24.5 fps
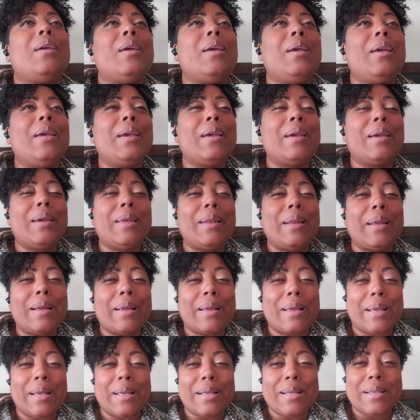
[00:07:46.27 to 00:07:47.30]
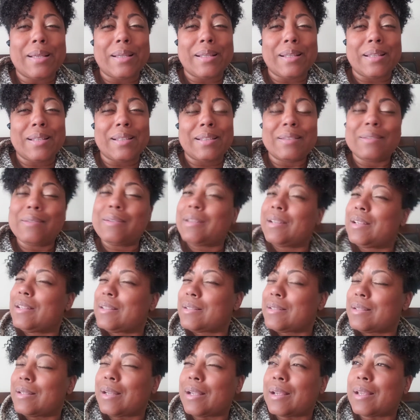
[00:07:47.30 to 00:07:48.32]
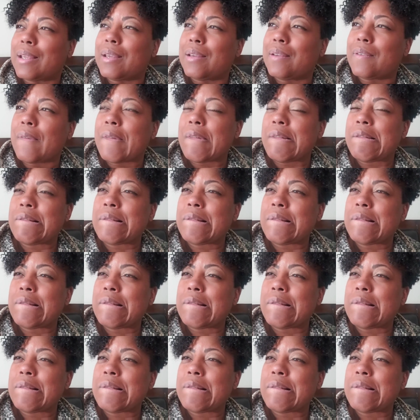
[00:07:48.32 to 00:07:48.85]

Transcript: And what else did I get?